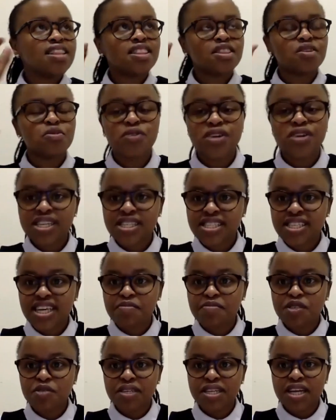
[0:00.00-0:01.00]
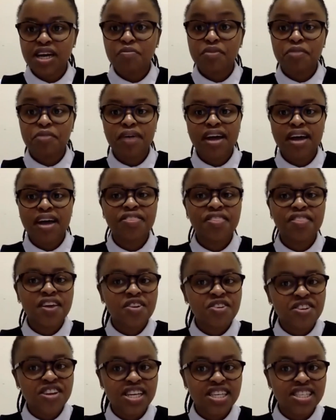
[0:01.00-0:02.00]
The word escapes me now, but my
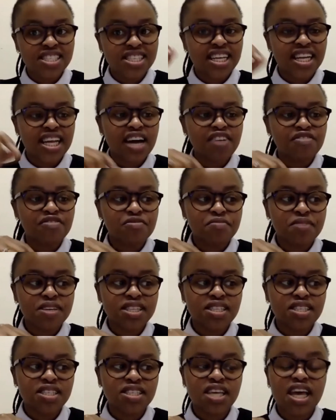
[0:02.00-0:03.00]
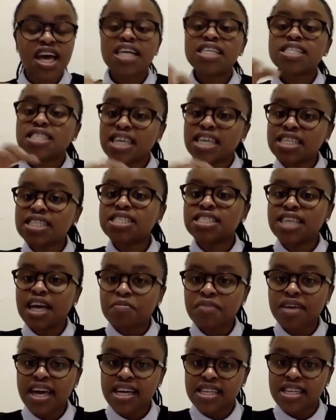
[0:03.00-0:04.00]
theory is that governments, in
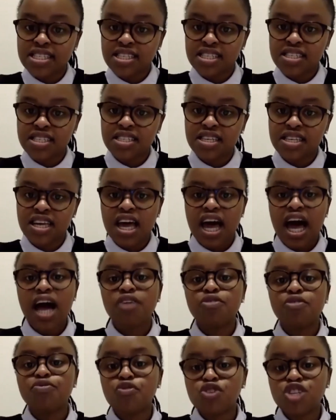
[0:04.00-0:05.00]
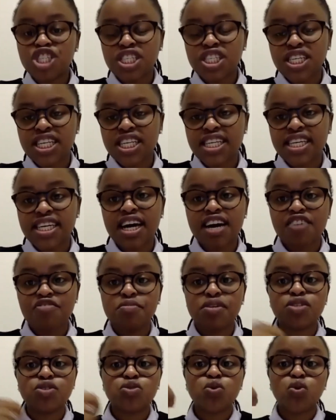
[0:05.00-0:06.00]
some cases, unfortunately,
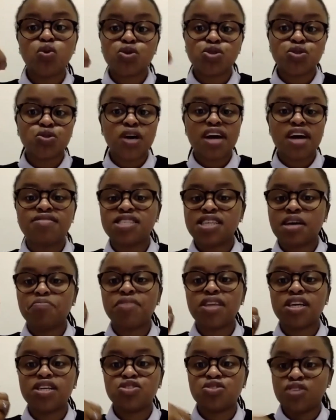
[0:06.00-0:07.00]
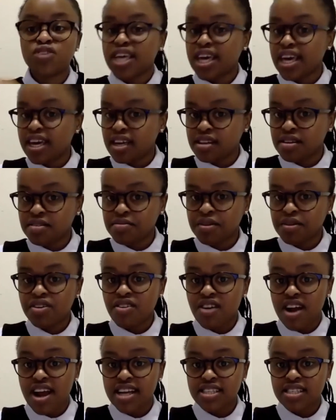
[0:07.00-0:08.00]
governments also something to gain,
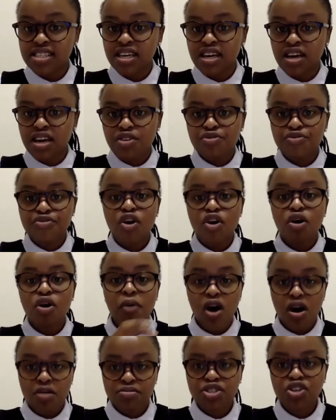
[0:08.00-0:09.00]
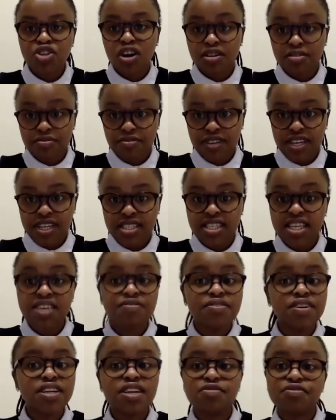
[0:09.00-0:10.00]
right, from armed conflict,
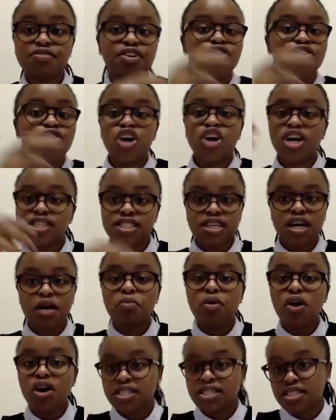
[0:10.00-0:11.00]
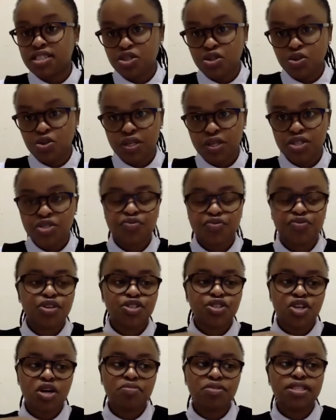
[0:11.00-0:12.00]
even if they're not a party to it. So for
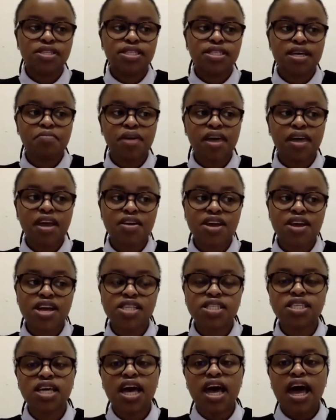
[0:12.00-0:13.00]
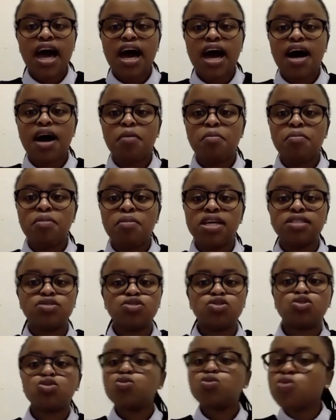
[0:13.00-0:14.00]
example, in some areas,
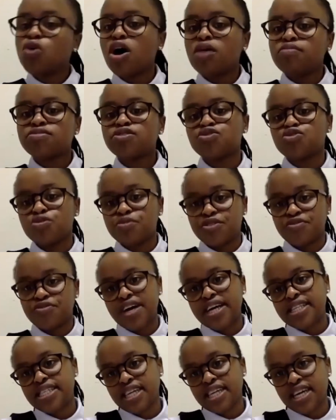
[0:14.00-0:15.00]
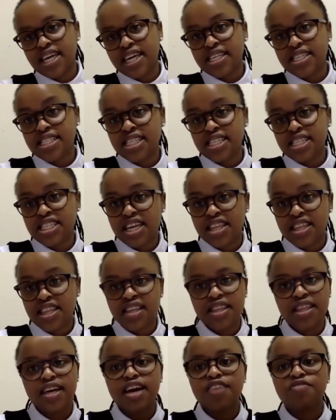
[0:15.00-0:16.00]
it's two armed groups fighting against each other
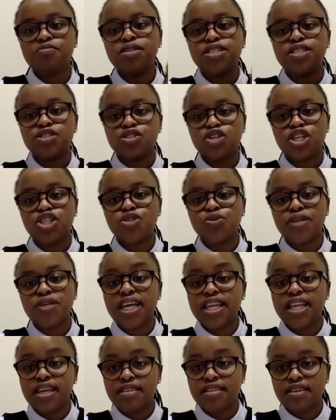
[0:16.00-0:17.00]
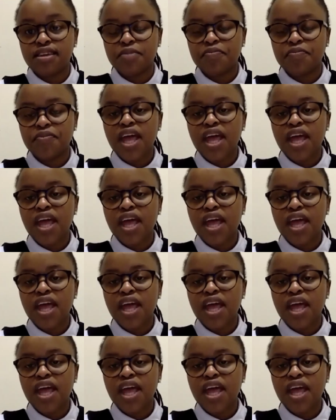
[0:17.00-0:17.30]
and the government is not doing anything.